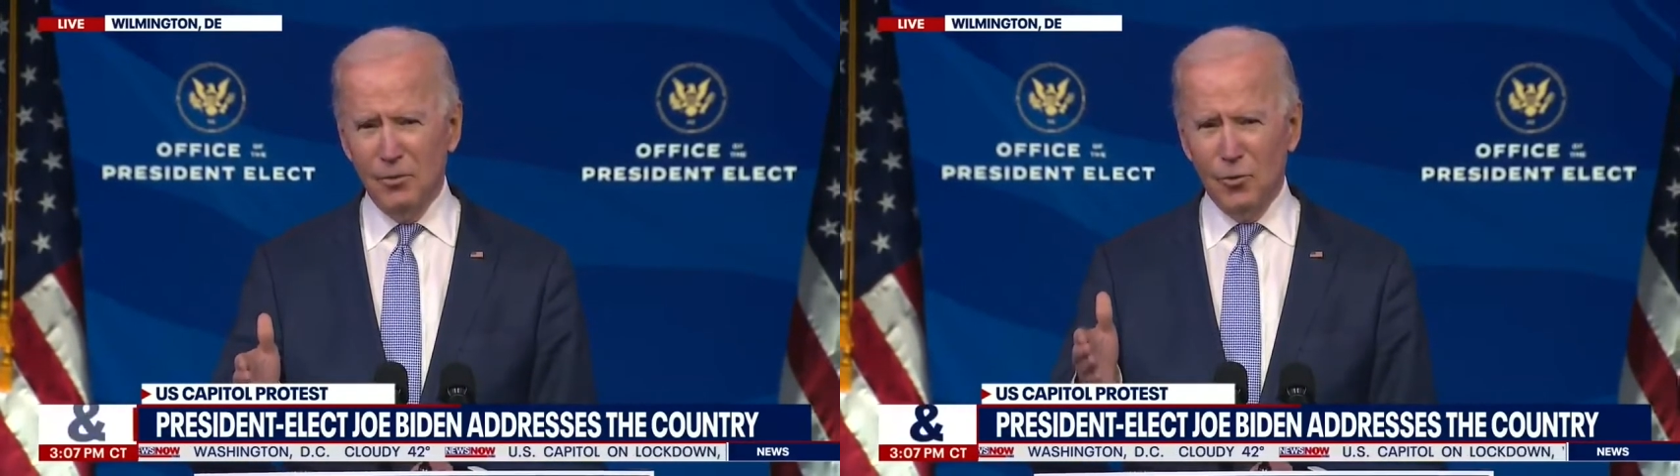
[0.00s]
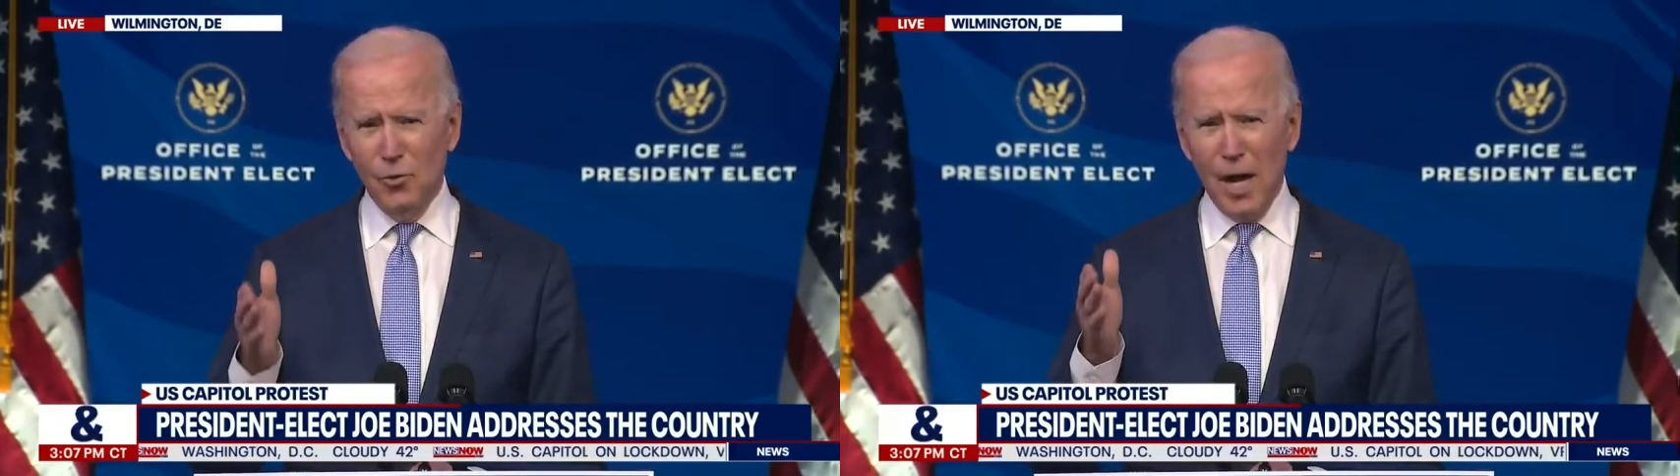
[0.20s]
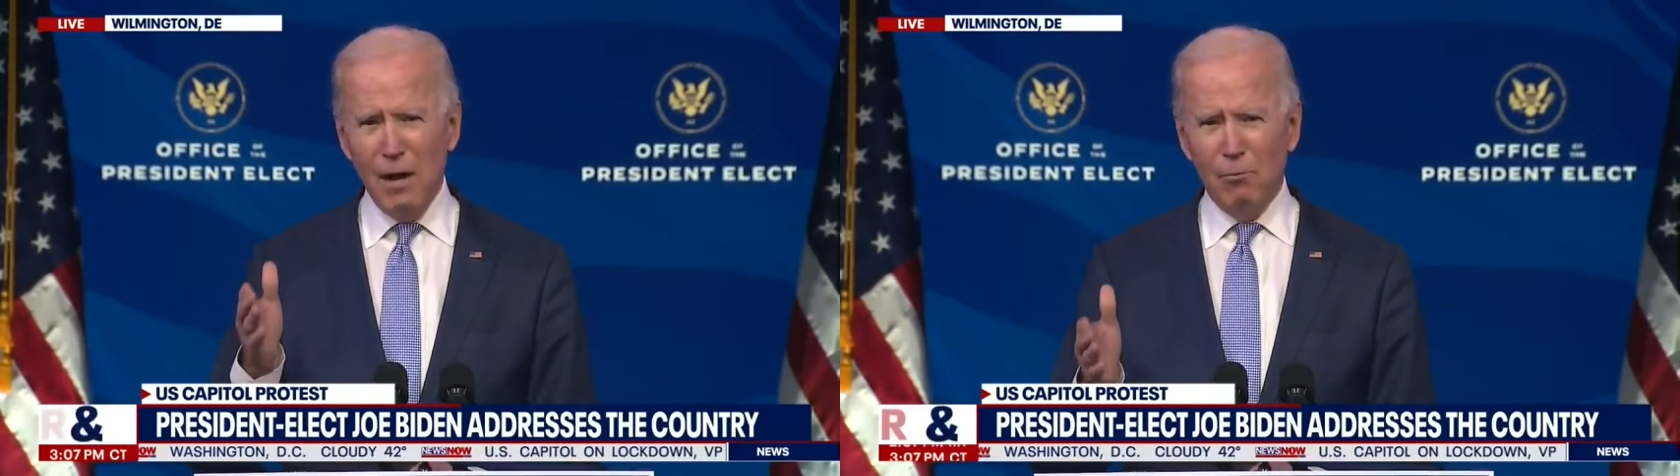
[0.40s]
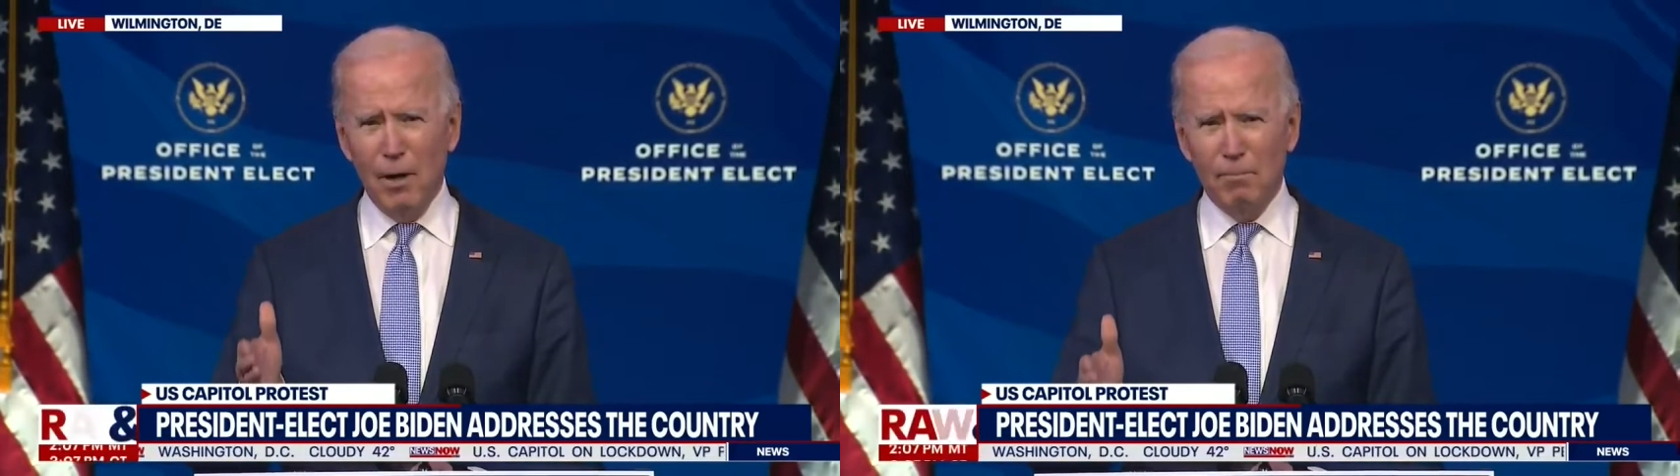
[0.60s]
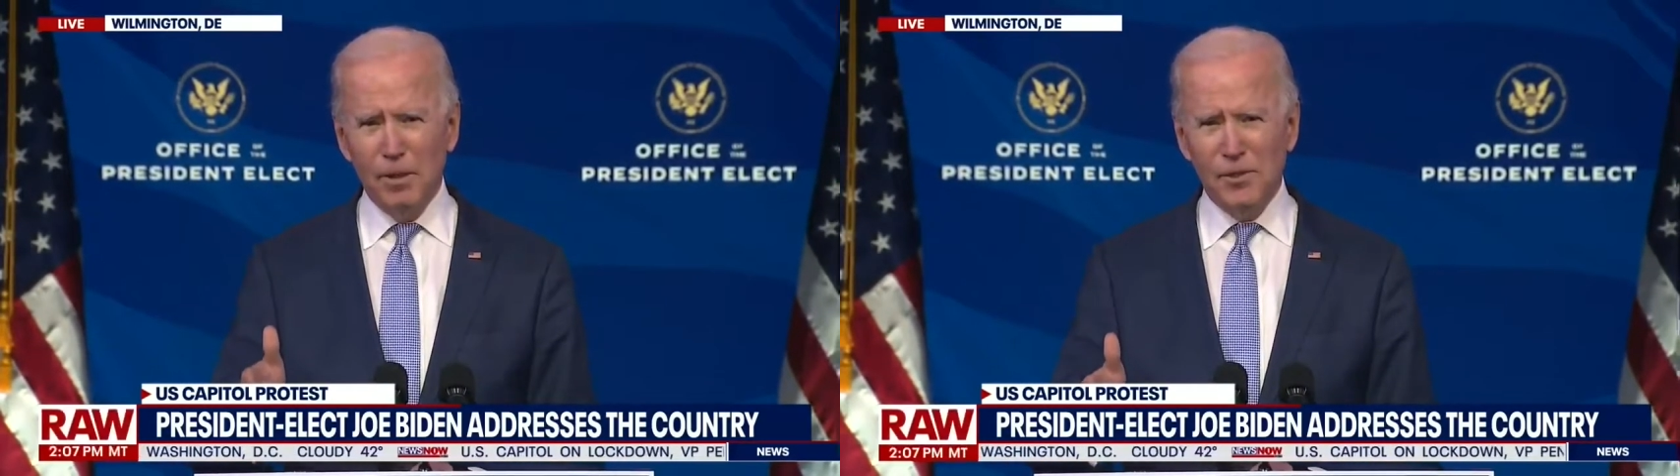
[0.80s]
do not
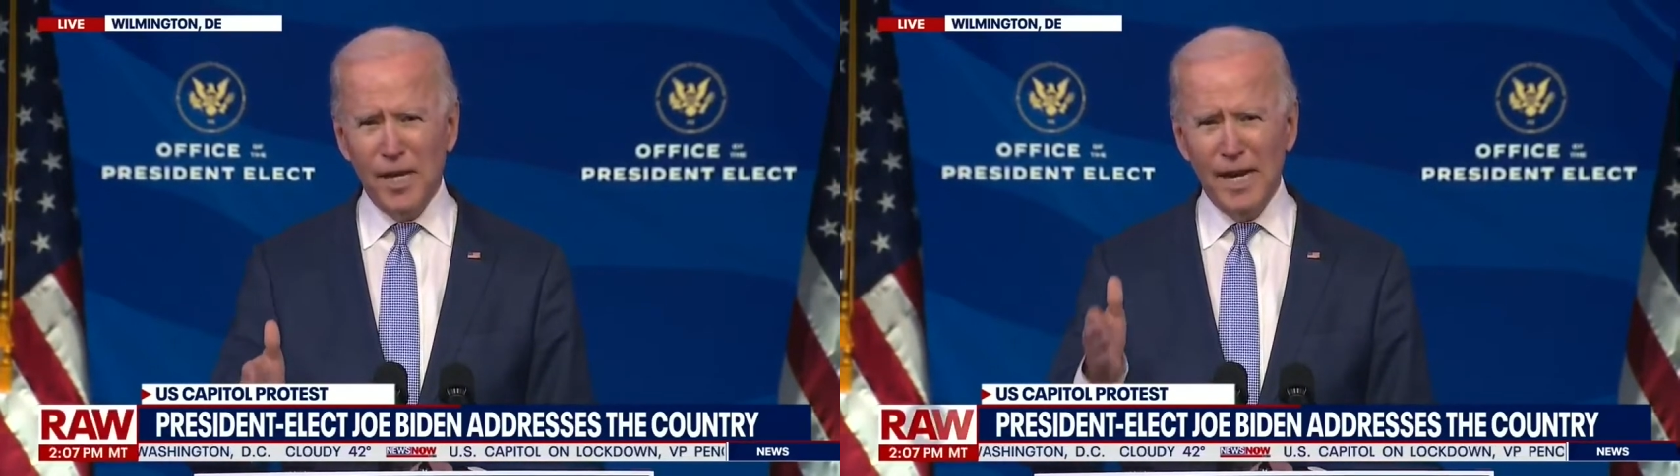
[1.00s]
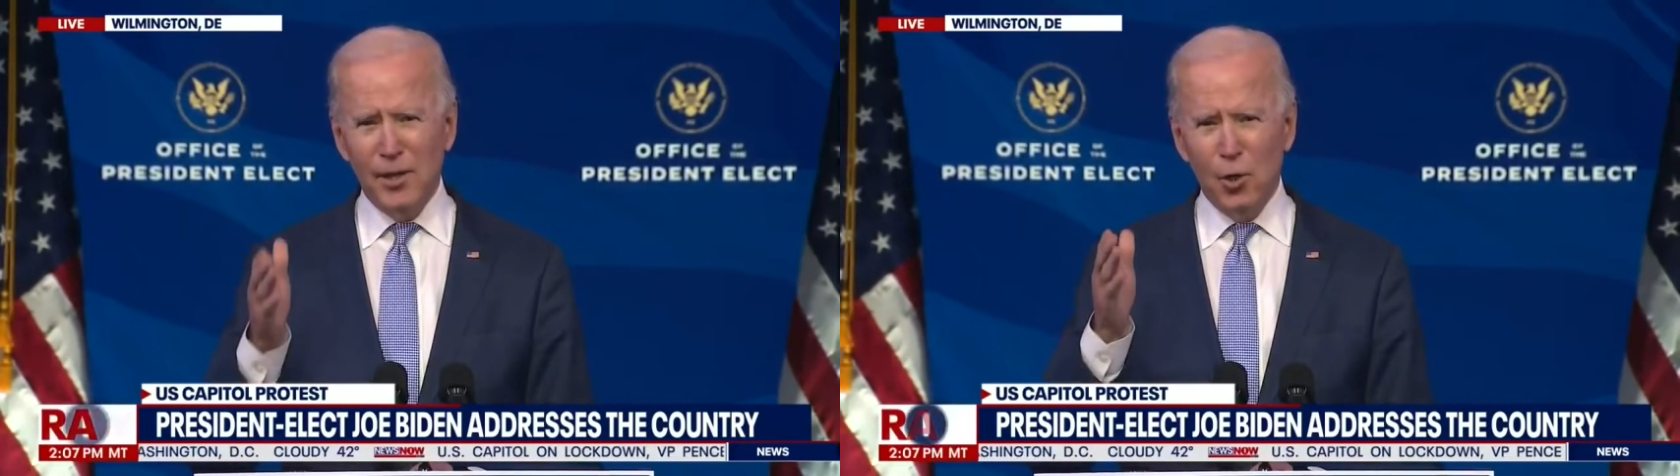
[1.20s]
represent